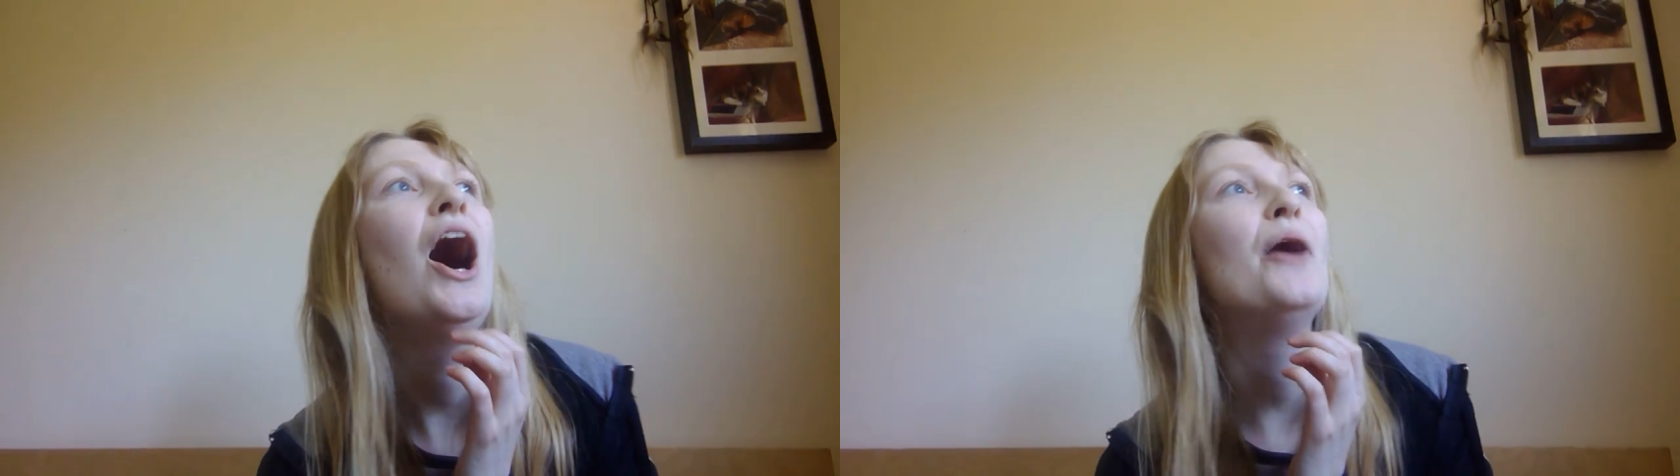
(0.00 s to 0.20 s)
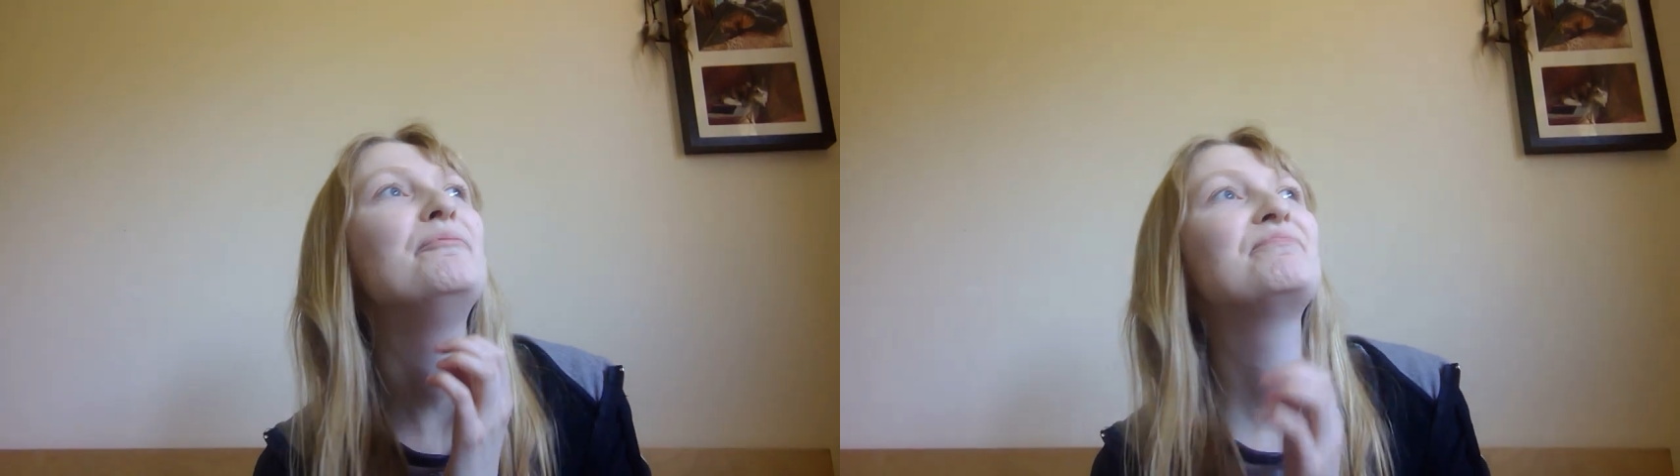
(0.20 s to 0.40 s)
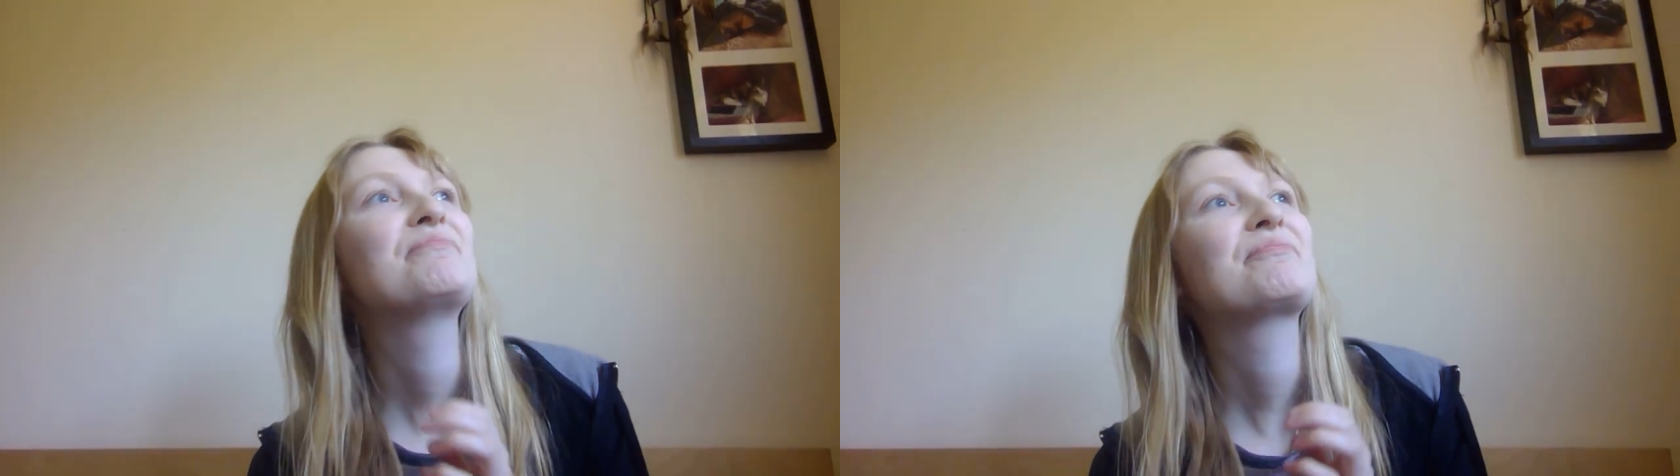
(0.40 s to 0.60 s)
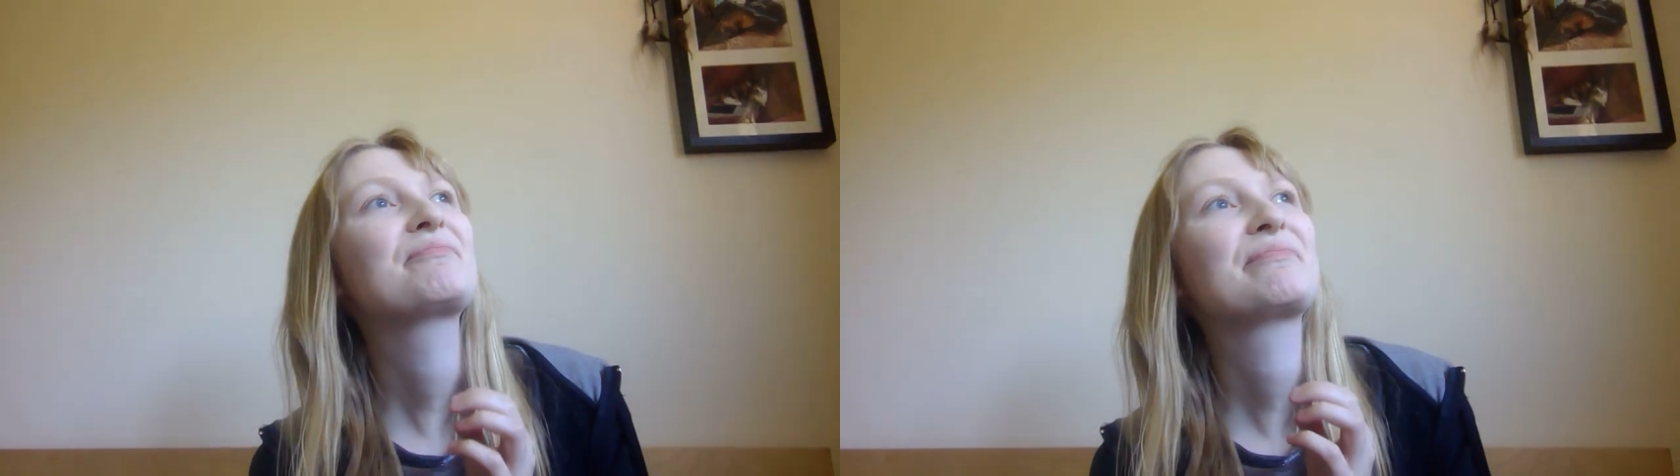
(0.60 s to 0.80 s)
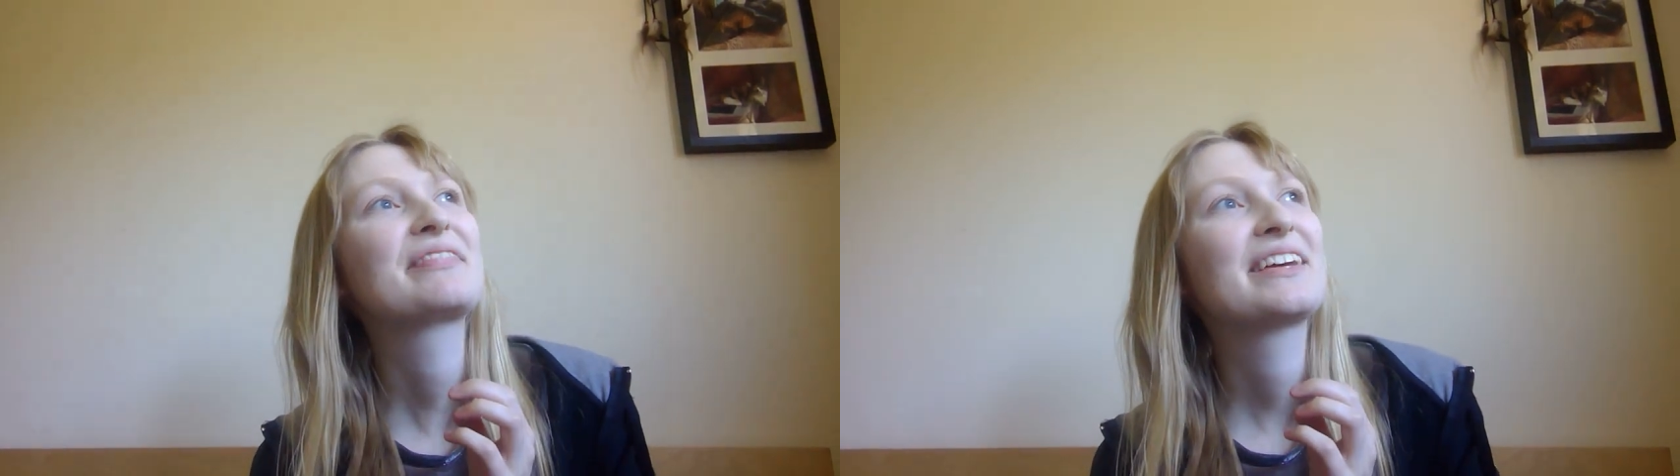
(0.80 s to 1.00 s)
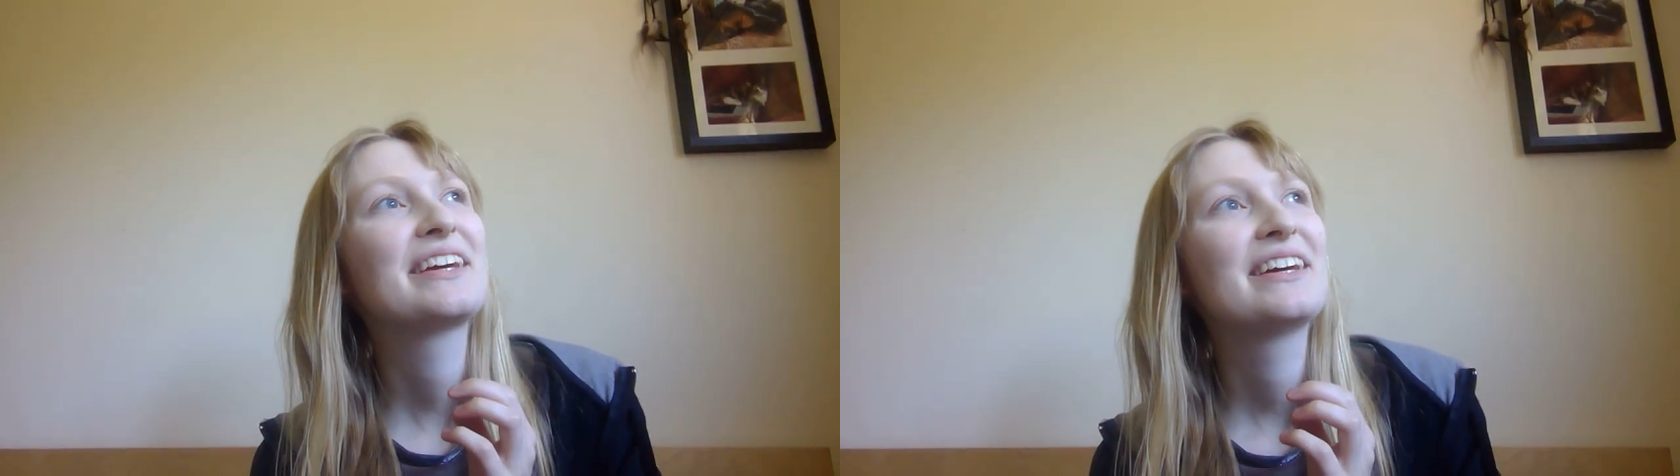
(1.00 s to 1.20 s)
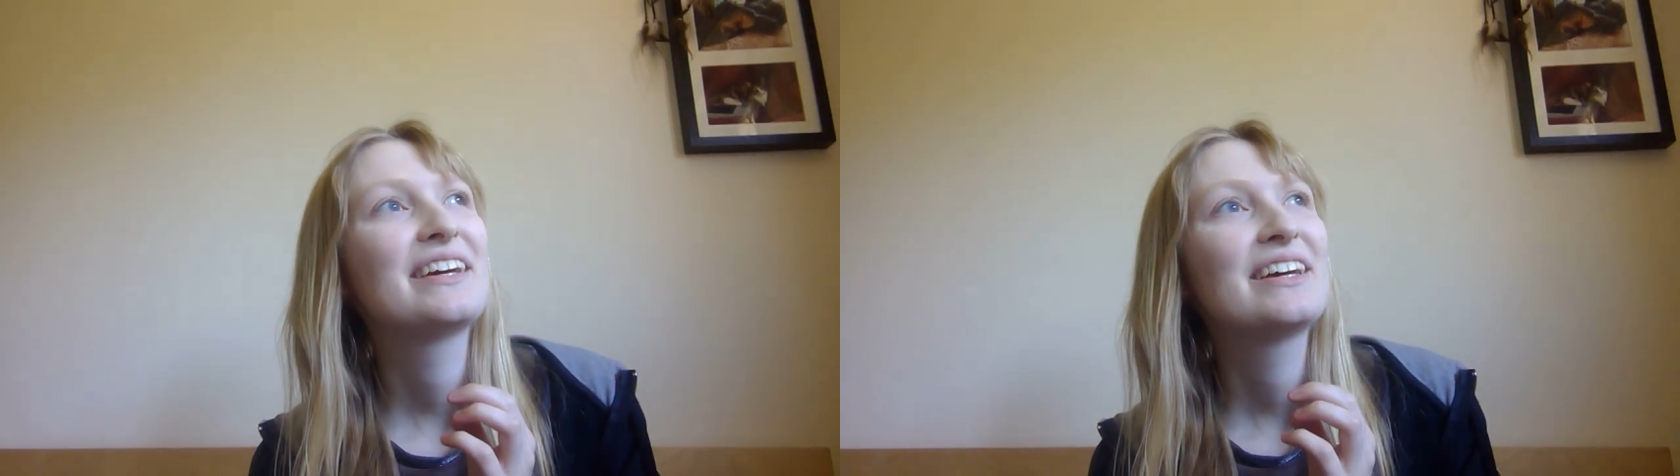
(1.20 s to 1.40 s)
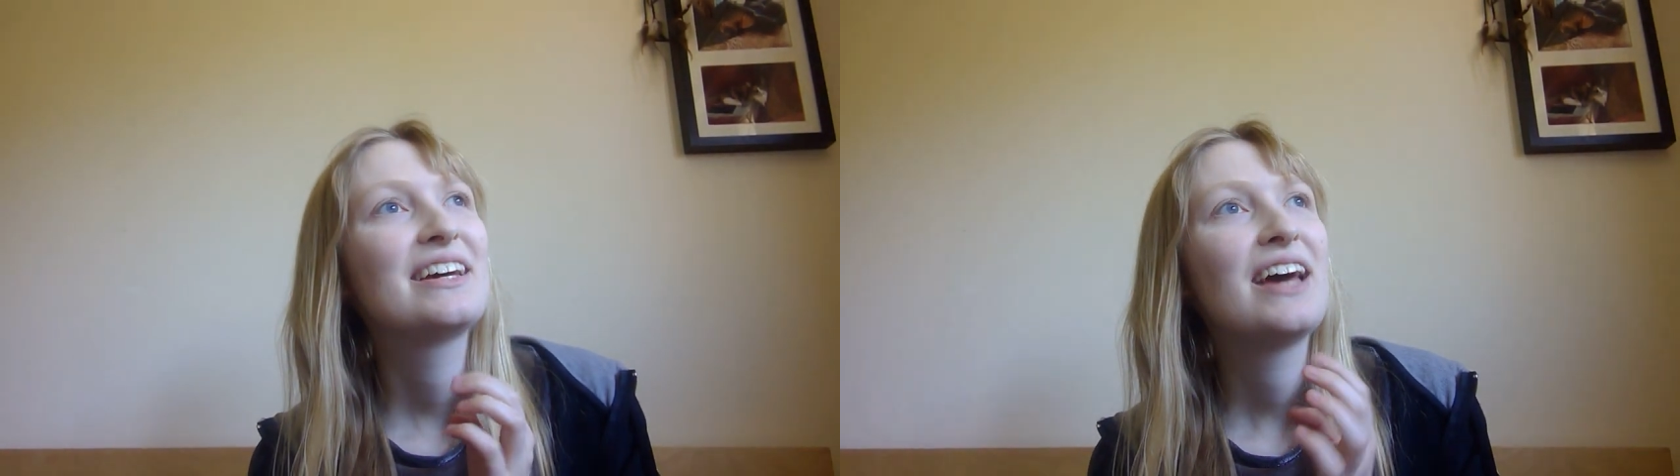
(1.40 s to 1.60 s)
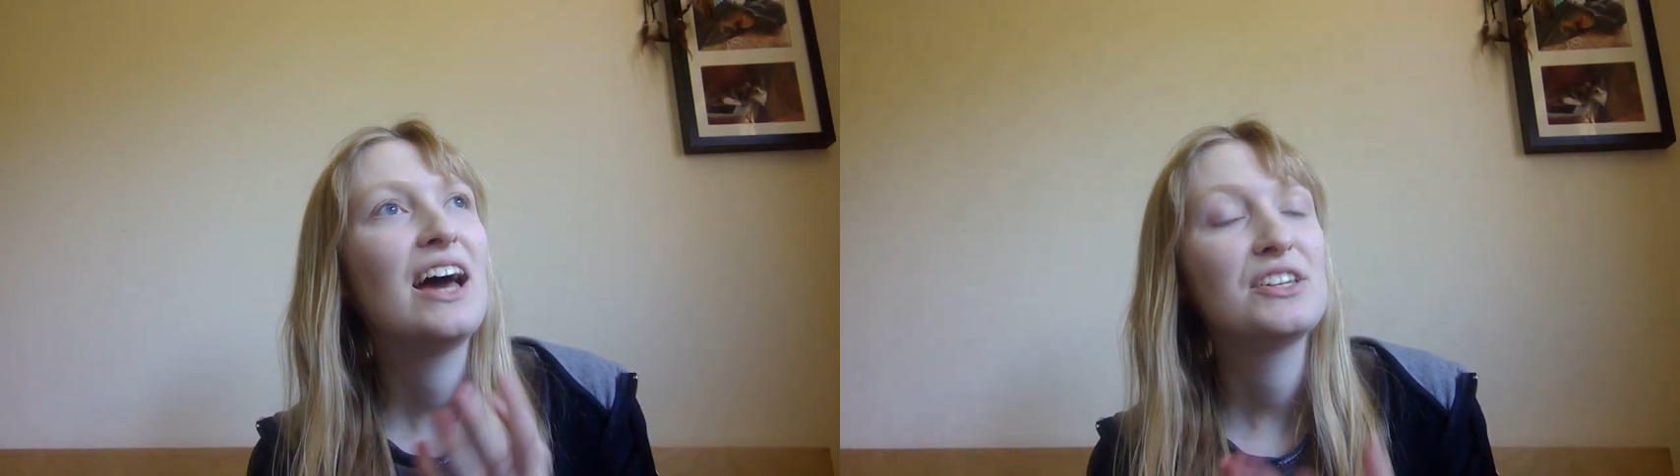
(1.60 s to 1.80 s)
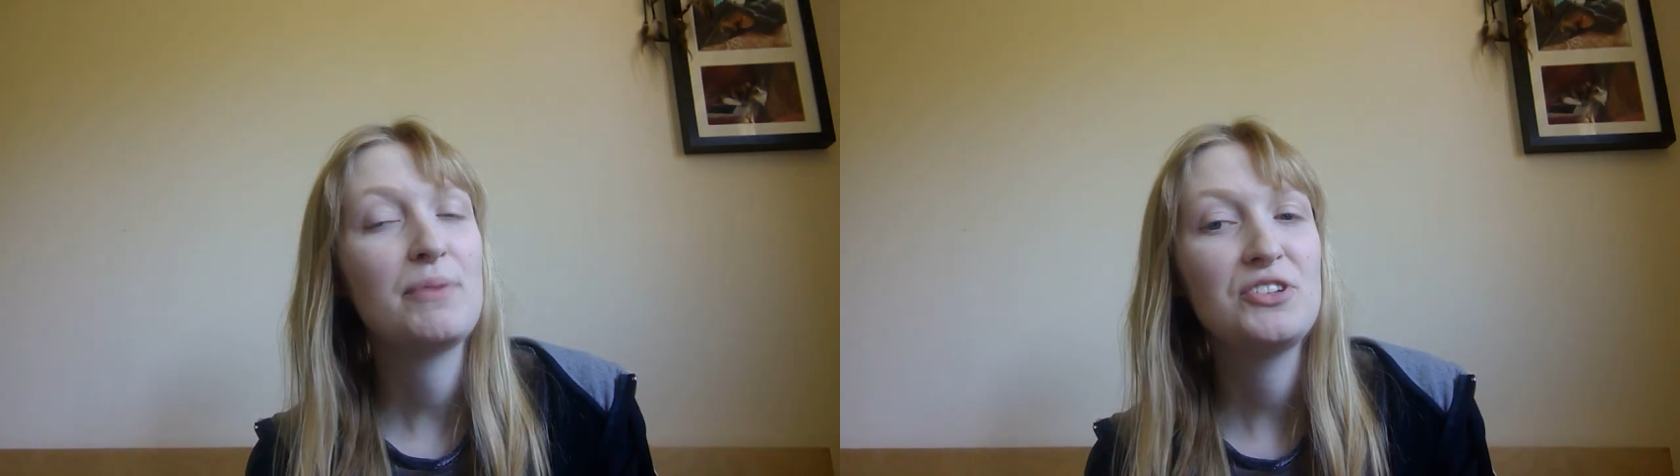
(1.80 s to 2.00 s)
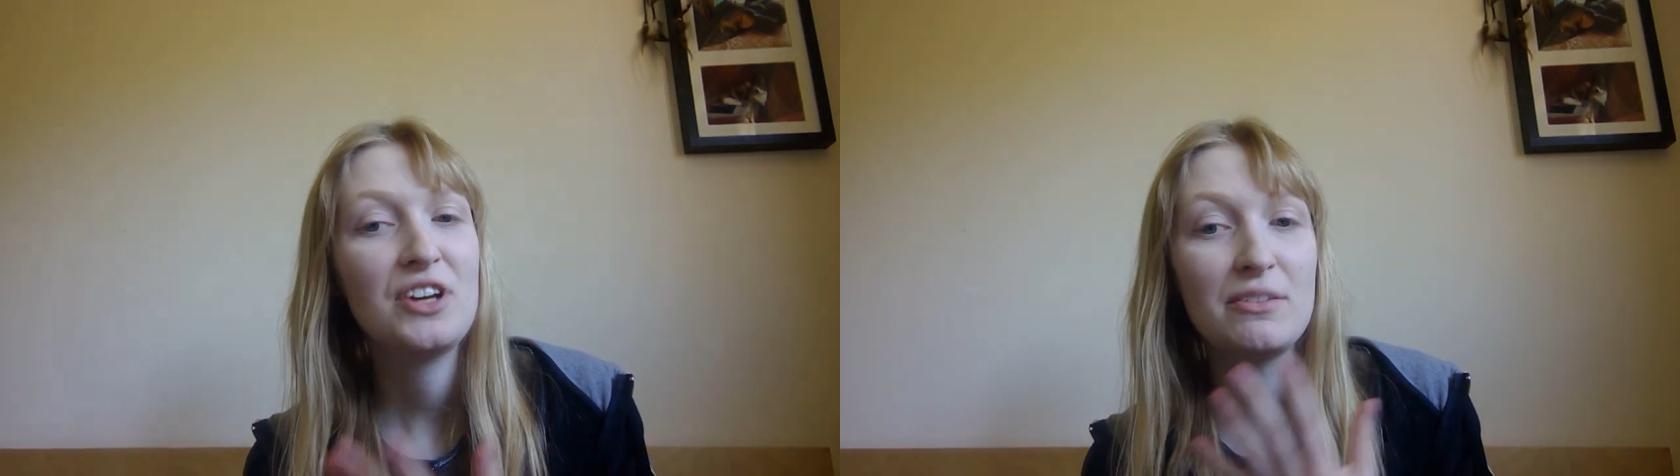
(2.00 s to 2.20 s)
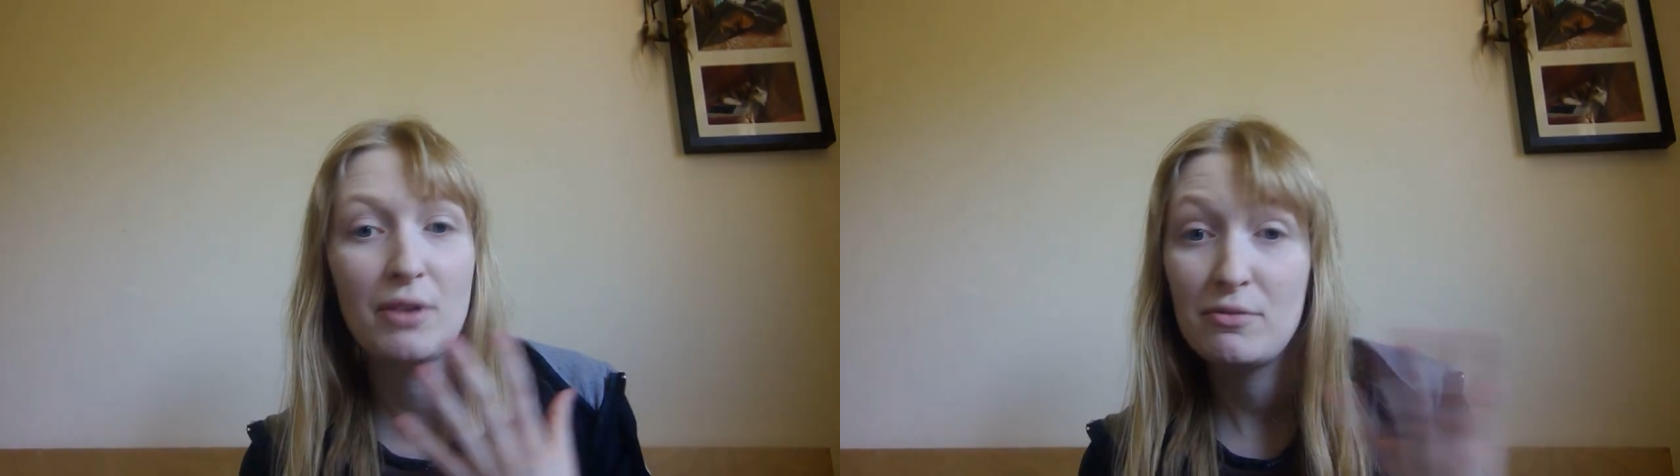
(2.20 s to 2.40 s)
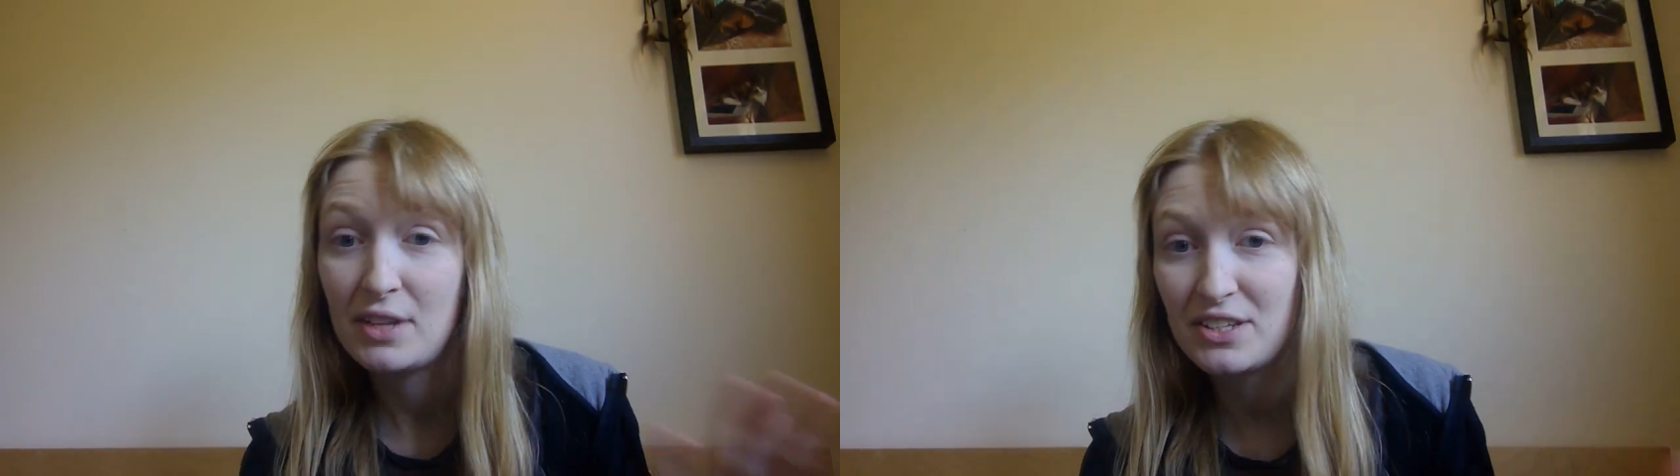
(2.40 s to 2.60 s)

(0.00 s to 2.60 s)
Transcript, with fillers: um, especially at the moment,